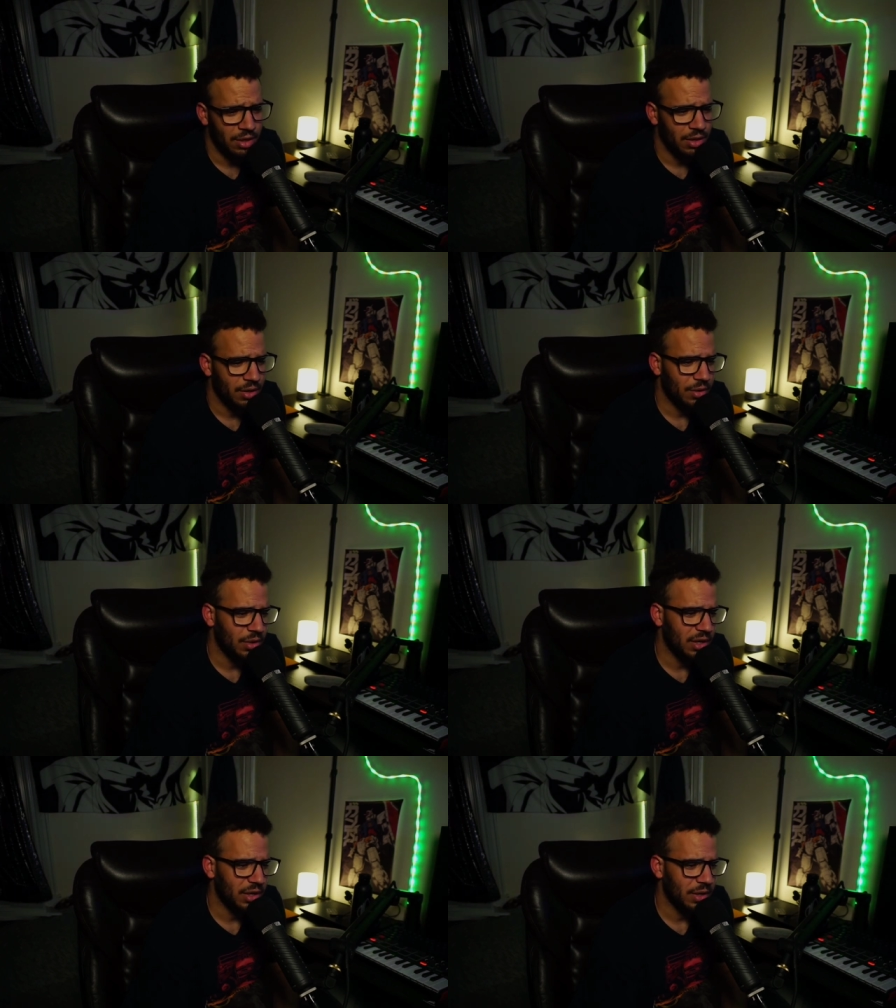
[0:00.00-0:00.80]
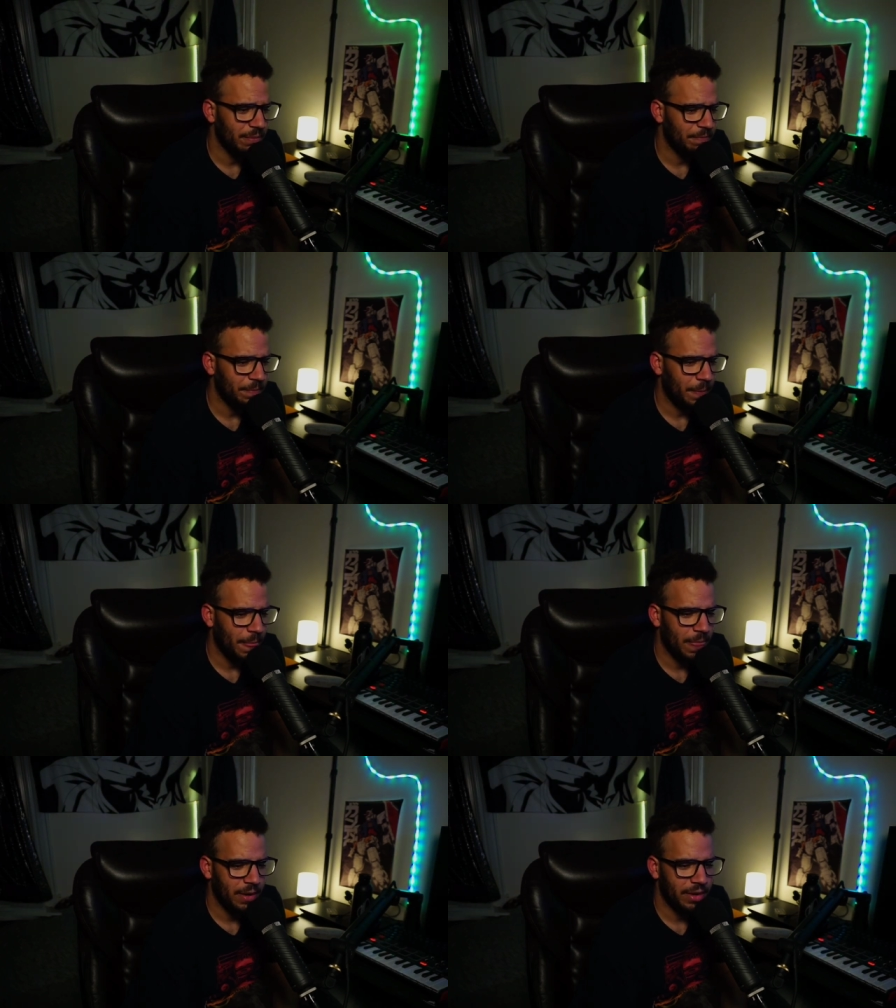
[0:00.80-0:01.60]
or
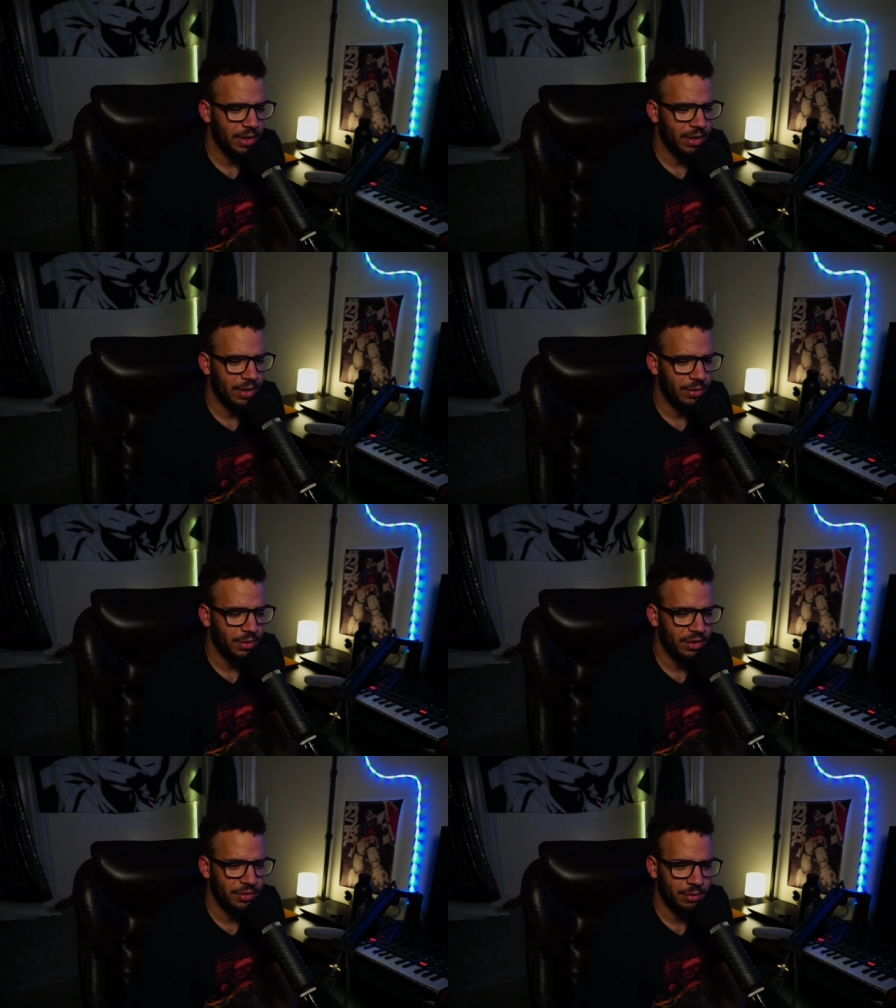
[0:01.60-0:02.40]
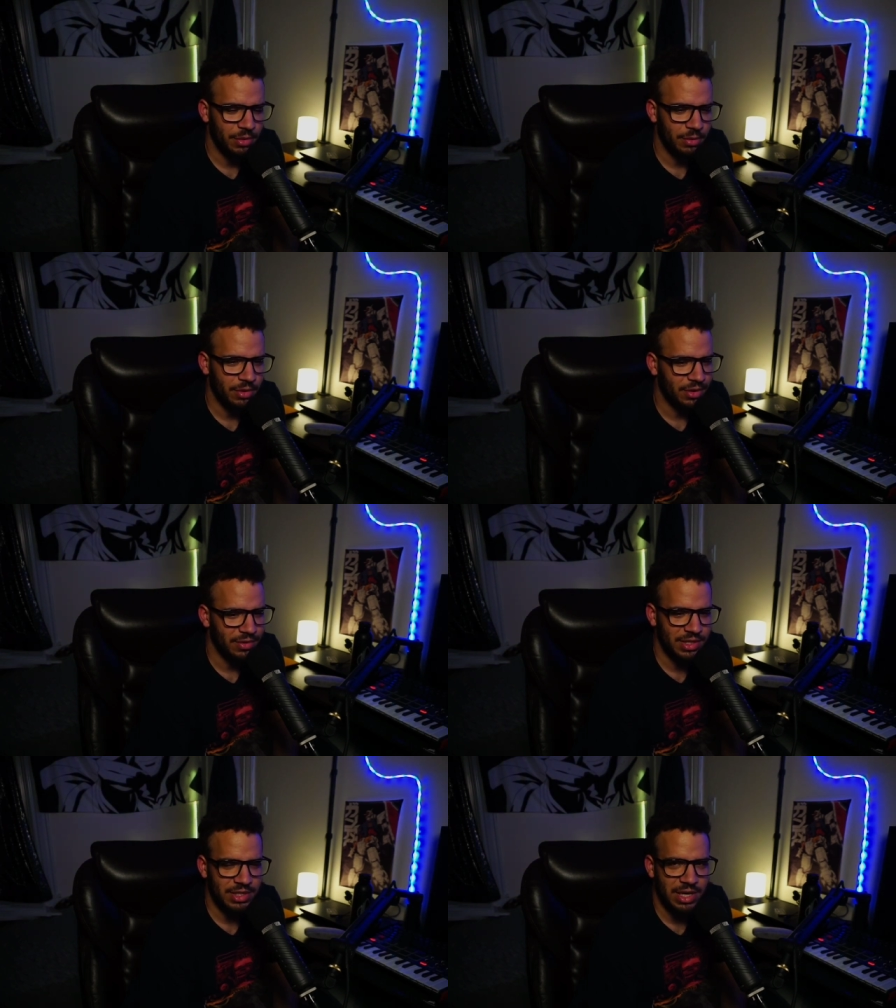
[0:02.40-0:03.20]
uh, what else do people do?
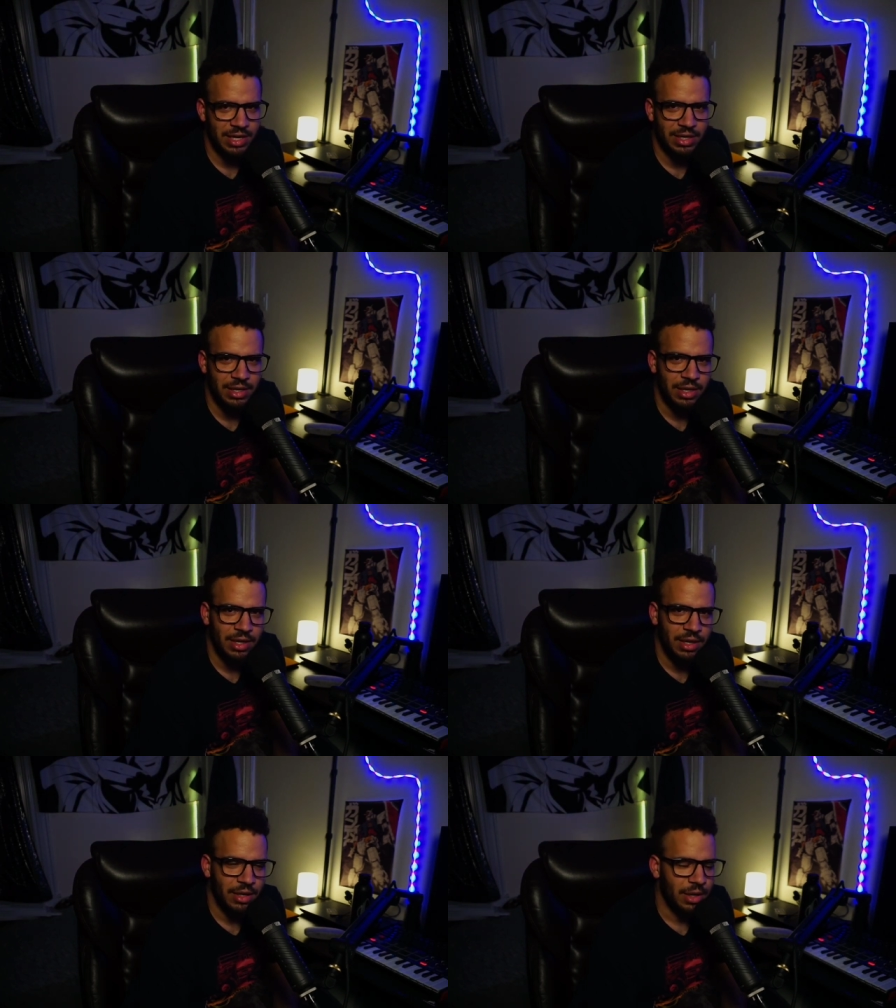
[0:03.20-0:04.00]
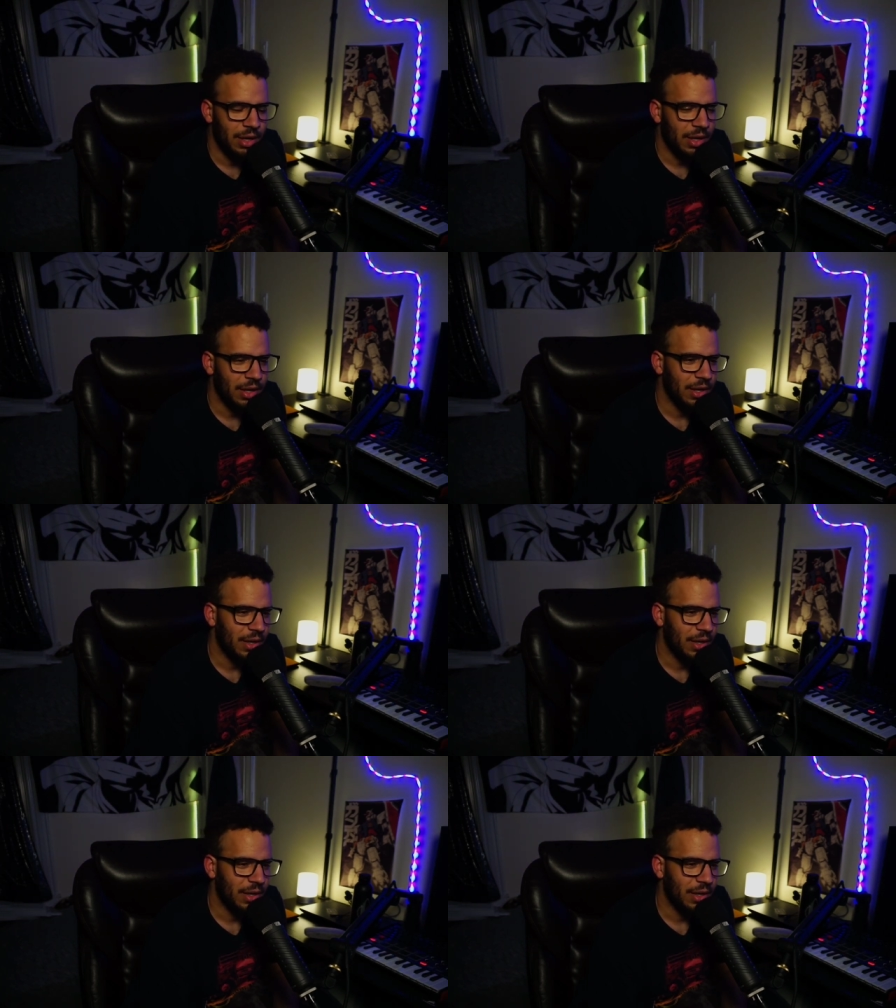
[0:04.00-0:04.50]
TikTok. Uh,